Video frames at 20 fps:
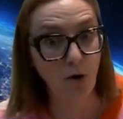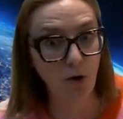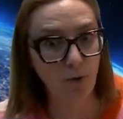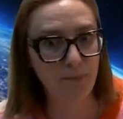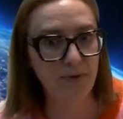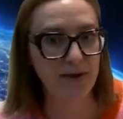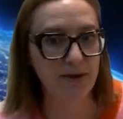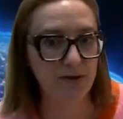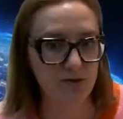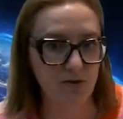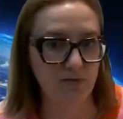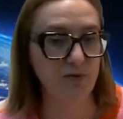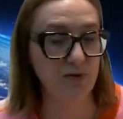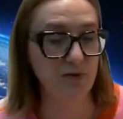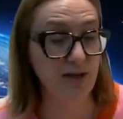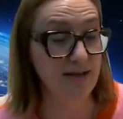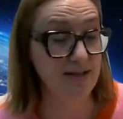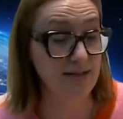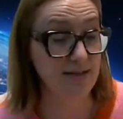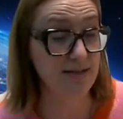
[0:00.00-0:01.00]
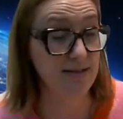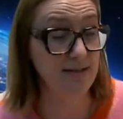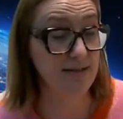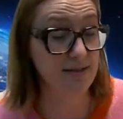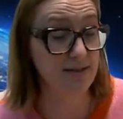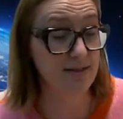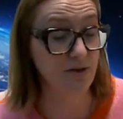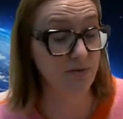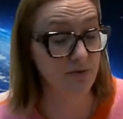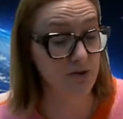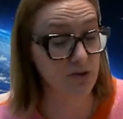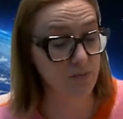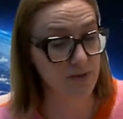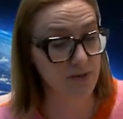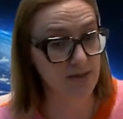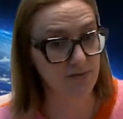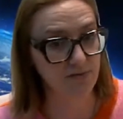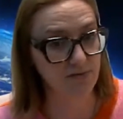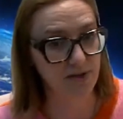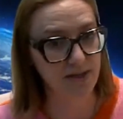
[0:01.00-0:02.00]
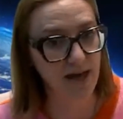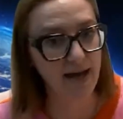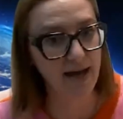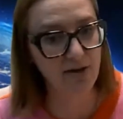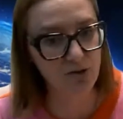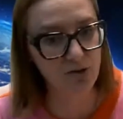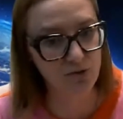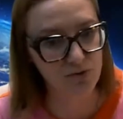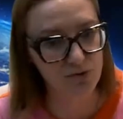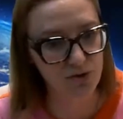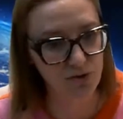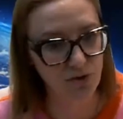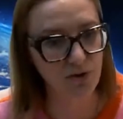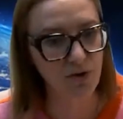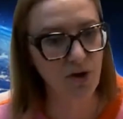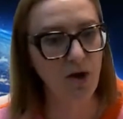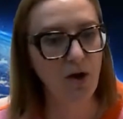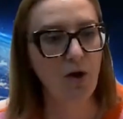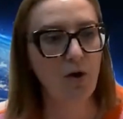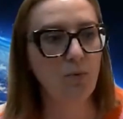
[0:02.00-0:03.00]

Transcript: or because of an identity of a specific end user,